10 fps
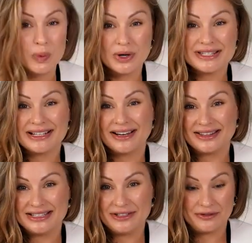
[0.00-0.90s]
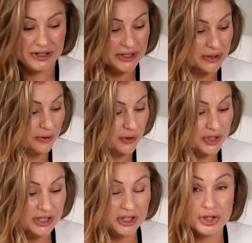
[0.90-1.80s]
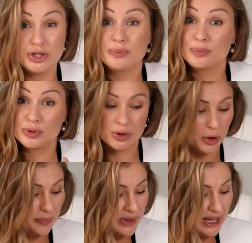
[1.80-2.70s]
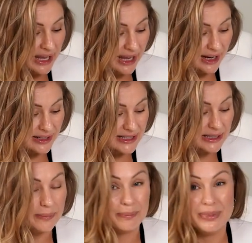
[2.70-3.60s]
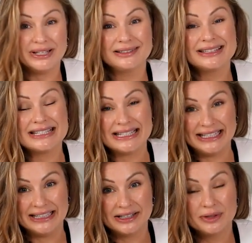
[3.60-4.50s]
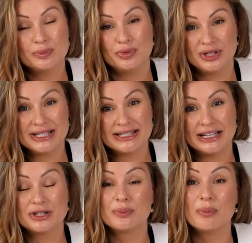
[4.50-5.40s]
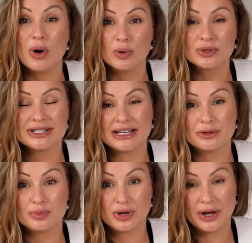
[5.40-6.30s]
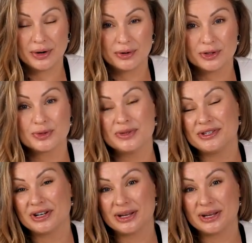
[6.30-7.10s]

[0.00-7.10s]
What are the differences? So, Versant HD Pro has built-in preset modes and protocols with